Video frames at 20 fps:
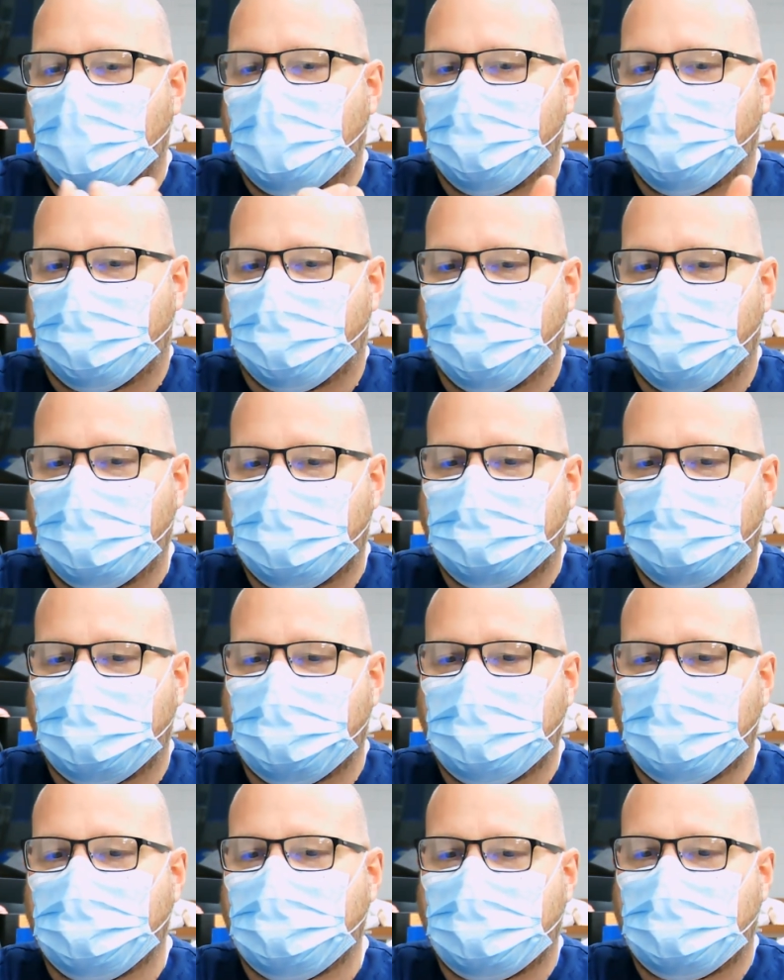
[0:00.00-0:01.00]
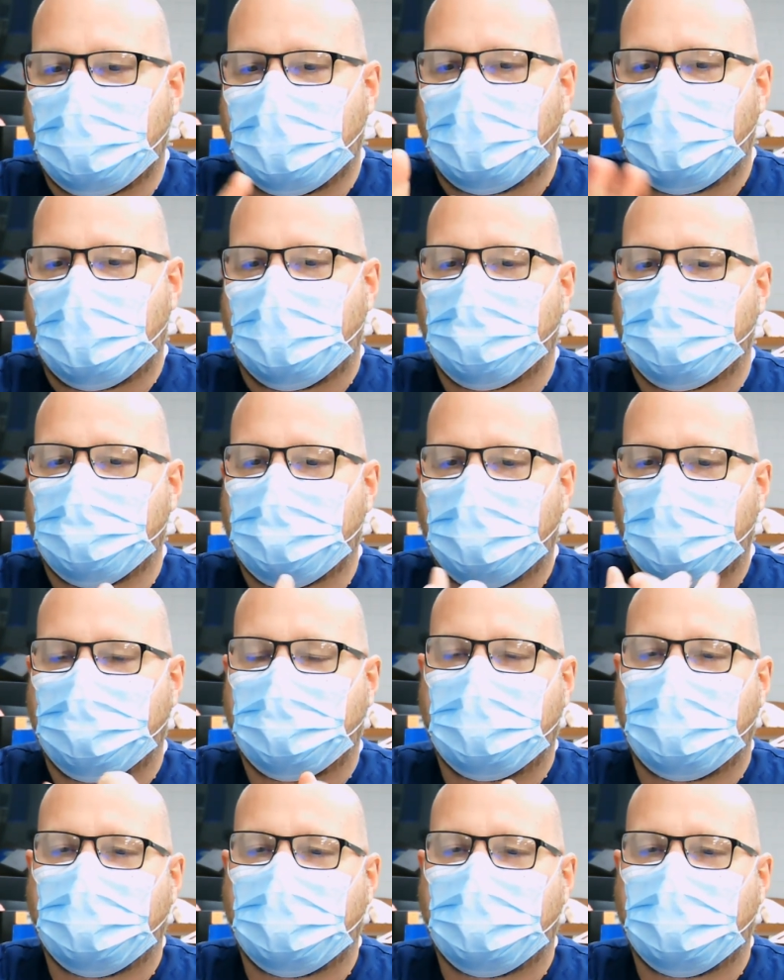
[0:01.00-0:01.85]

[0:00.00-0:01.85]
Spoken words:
Friction, time, rub it